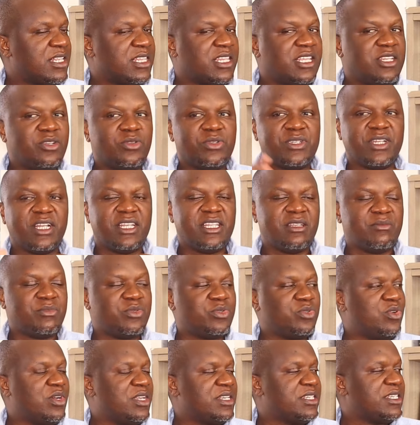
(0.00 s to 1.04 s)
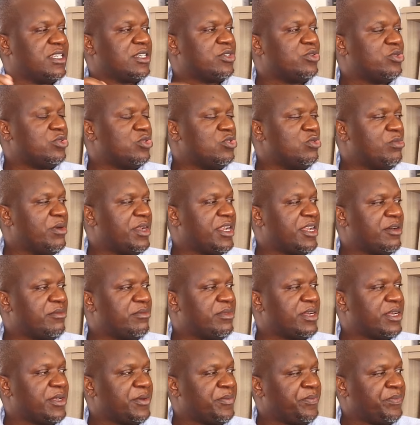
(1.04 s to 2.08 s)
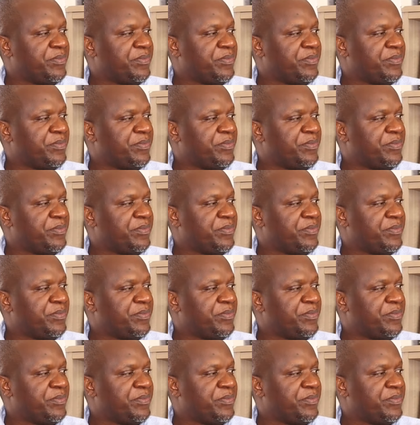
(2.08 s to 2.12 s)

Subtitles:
Then you tell them to go and take Huduma number.